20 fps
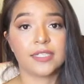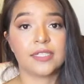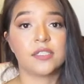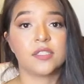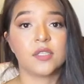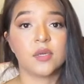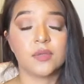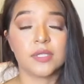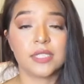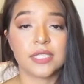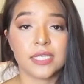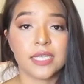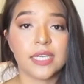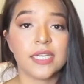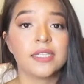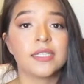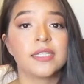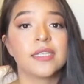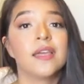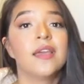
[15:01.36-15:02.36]
its own
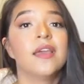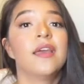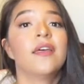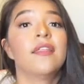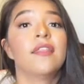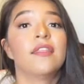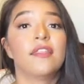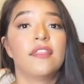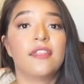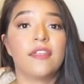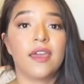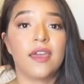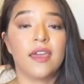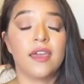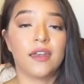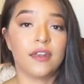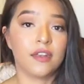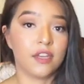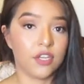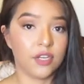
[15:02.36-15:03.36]
seat,
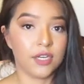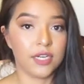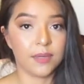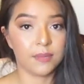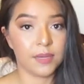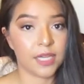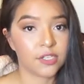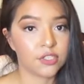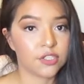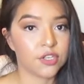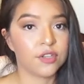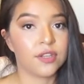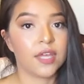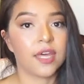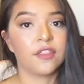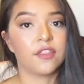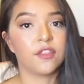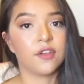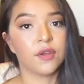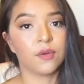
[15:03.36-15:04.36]
then you need to make sure
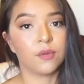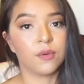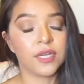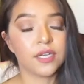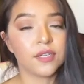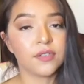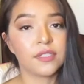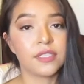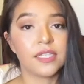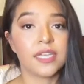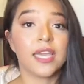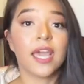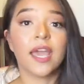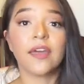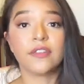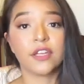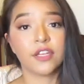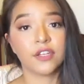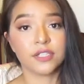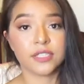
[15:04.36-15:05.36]
that they're a window seat
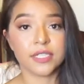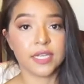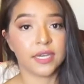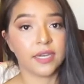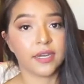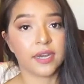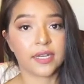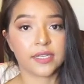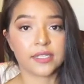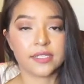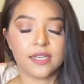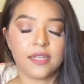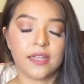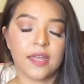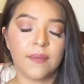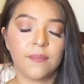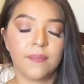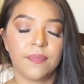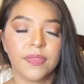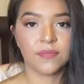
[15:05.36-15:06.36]
and that you're sitting next to
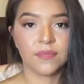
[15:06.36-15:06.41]
them.